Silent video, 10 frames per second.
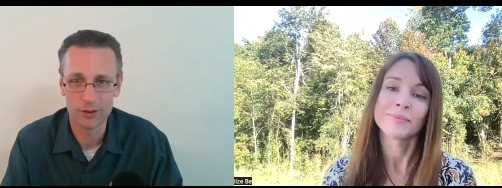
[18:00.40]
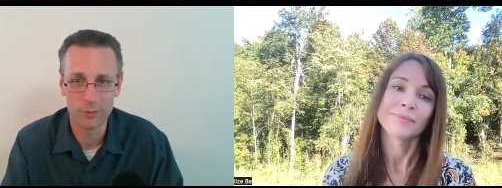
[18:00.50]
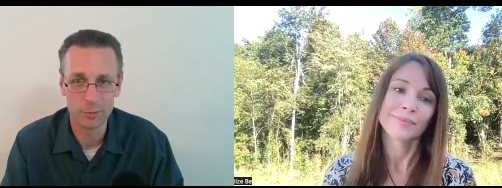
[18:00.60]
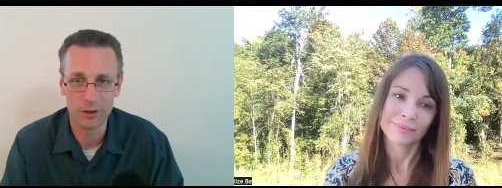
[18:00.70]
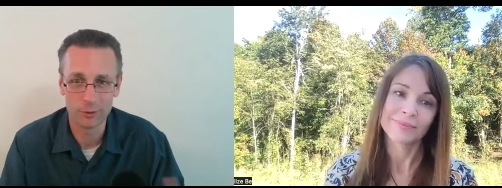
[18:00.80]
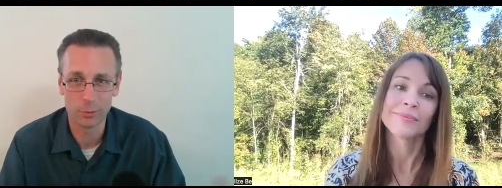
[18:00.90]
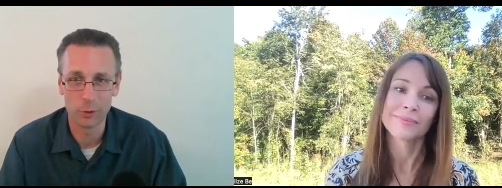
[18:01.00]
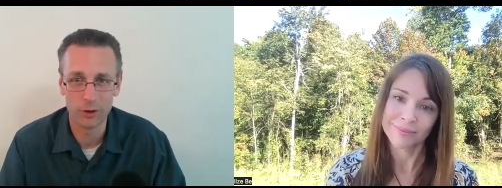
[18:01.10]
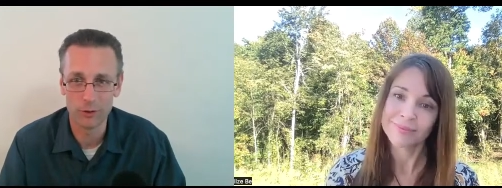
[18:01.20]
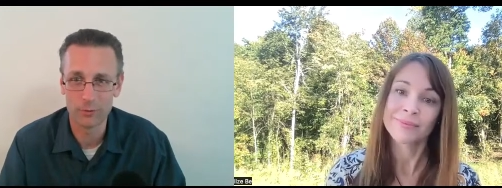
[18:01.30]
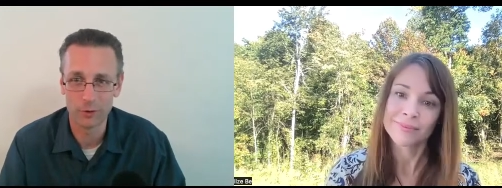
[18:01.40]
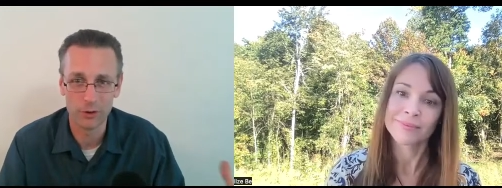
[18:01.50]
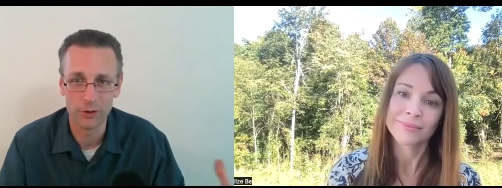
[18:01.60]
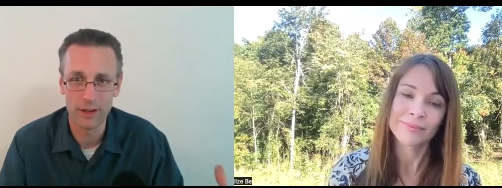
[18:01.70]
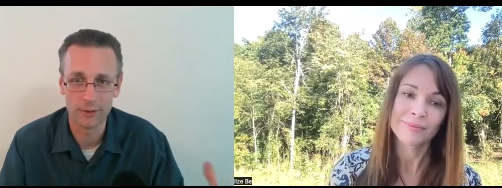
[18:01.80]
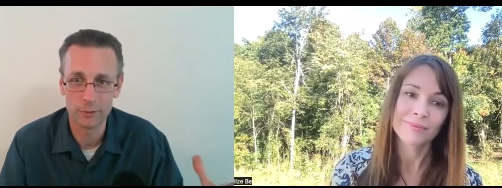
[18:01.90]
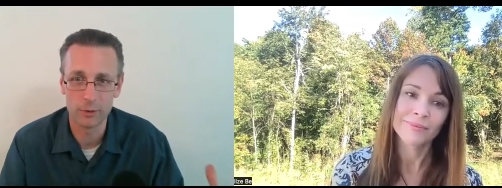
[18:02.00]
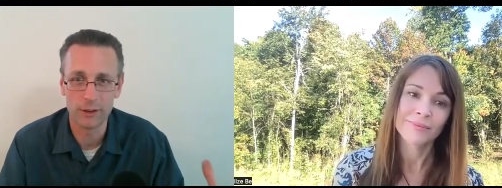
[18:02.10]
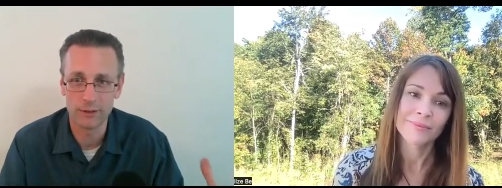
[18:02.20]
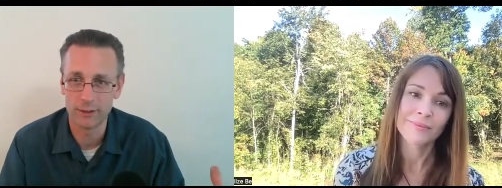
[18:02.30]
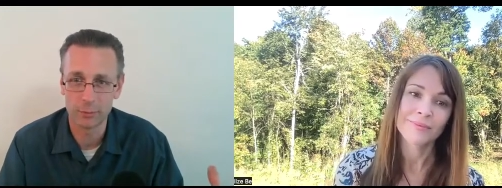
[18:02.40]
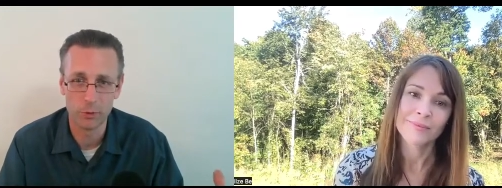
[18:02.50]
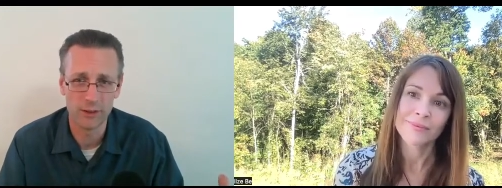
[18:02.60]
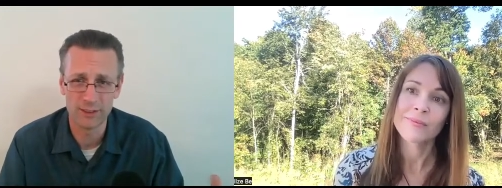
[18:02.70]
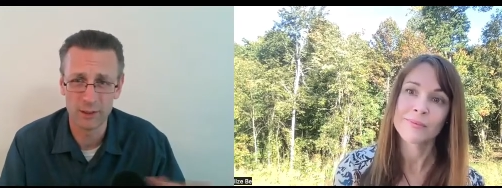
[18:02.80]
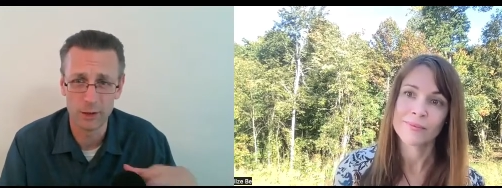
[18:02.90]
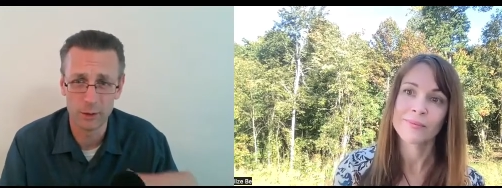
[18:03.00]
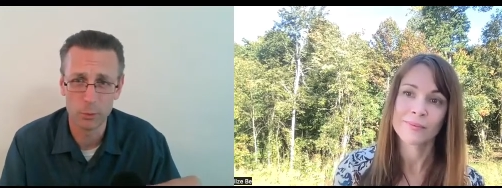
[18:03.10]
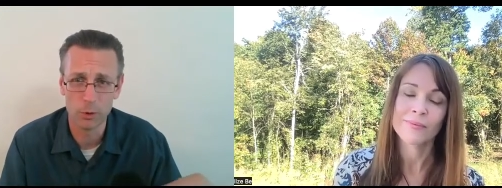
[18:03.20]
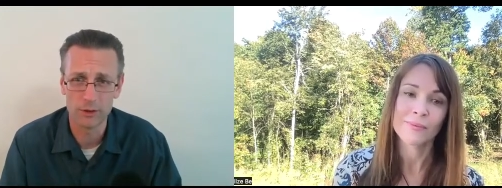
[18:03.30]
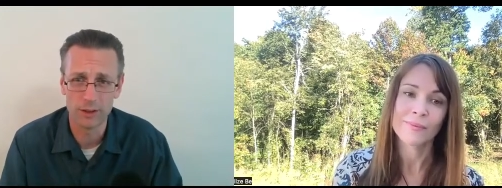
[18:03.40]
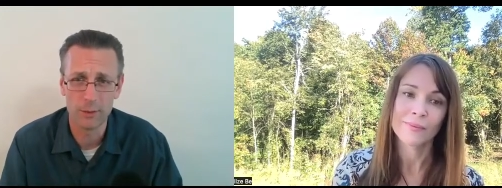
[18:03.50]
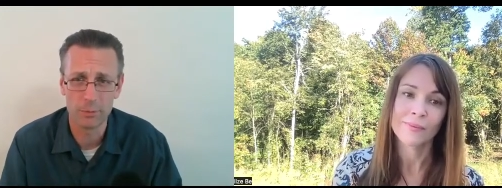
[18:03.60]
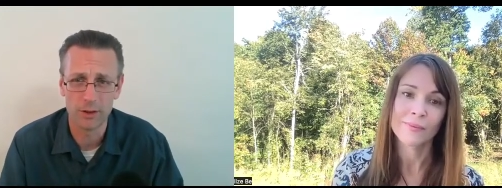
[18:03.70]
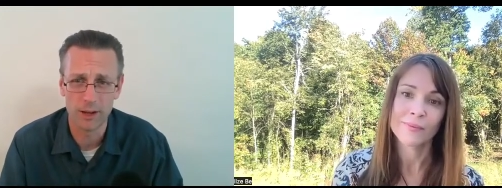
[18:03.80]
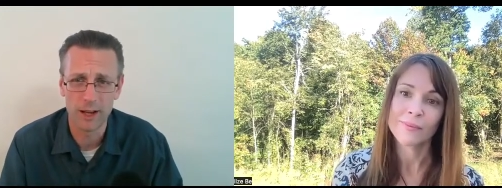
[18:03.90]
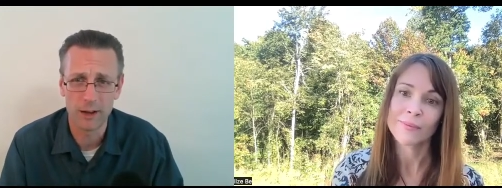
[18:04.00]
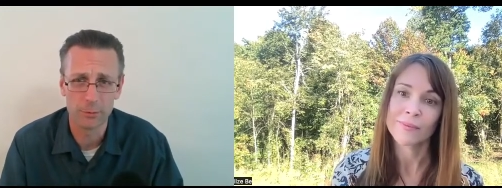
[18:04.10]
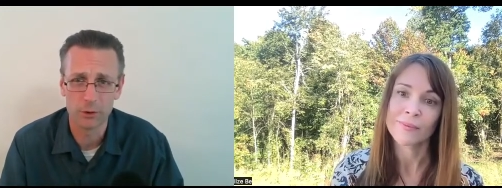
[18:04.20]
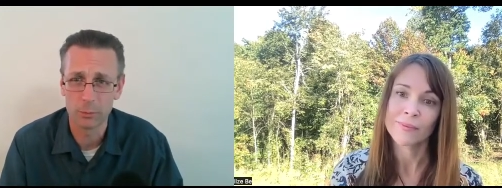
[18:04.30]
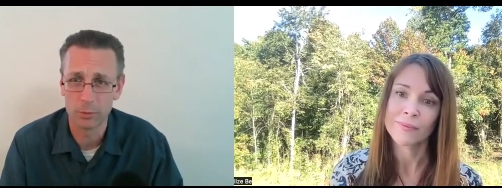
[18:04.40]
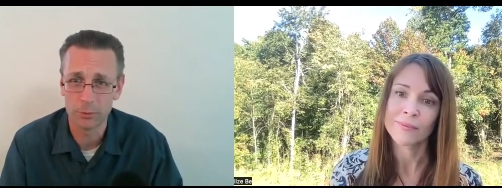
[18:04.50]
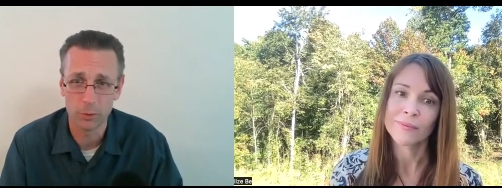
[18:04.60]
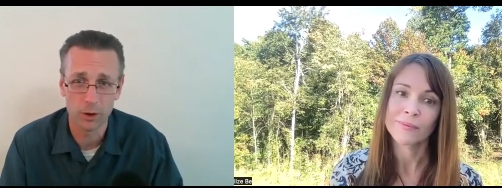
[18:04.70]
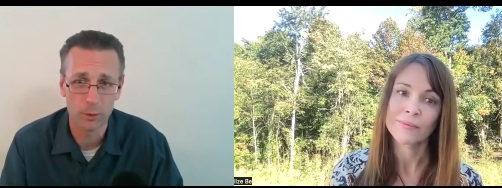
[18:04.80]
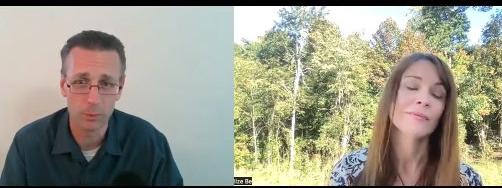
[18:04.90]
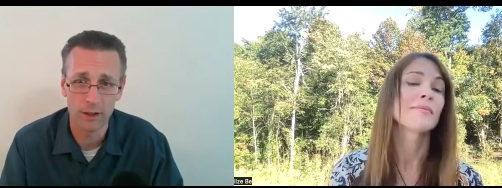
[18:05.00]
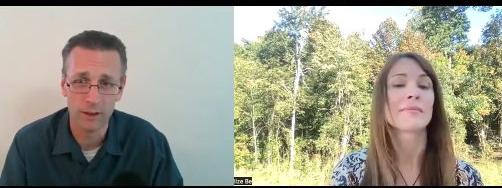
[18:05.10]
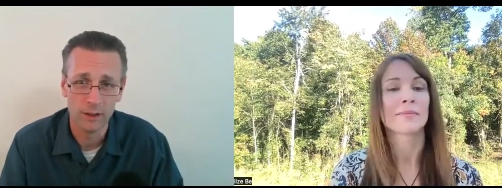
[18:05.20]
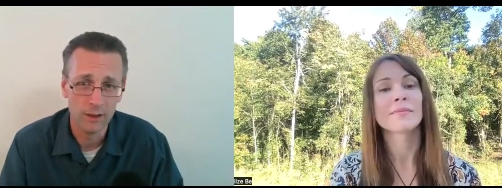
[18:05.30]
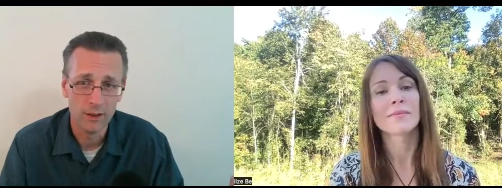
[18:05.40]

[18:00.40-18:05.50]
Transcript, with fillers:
Speaker 1: i've been exploring for the last three to six months and in more depth than i have really before but